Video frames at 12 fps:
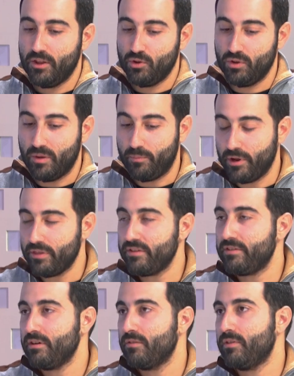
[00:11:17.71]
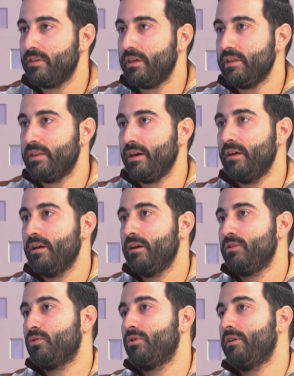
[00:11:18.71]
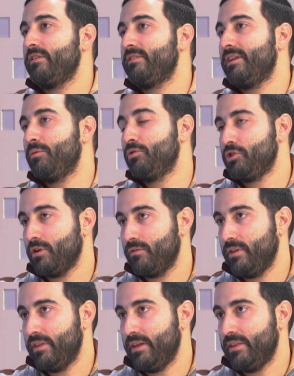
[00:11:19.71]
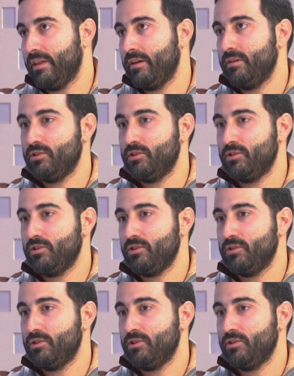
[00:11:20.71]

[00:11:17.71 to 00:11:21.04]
to the processing of the data, to the distribution of the data.